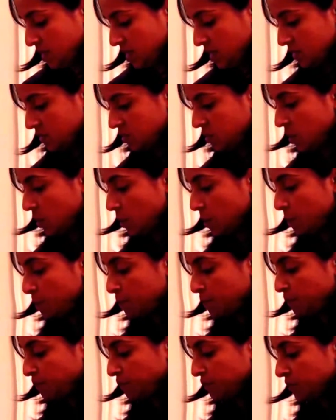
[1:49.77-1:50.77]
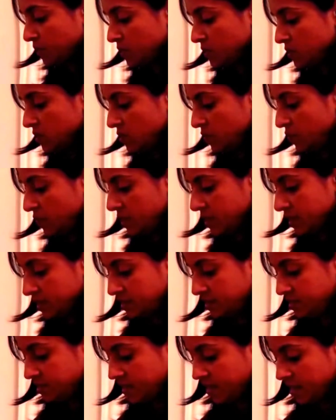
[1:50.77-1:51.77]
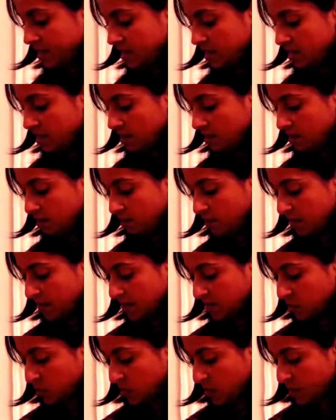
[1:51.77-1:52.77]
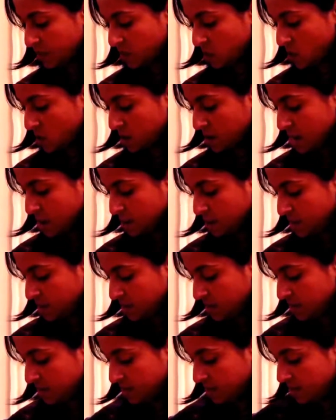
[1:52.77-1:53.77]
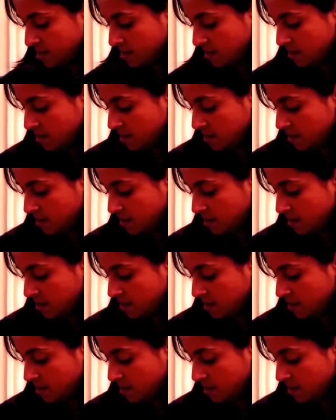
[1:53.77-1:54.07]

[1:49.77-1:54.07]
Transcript: So, I don't know if you can see, but that's what I've got happening there.